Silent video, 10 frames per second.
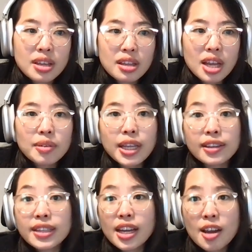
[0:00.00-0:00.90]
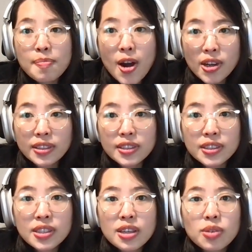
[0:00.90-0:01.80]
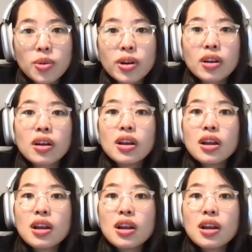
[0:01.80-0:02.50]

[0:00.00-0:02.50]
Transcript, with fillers: kind of like a data mart or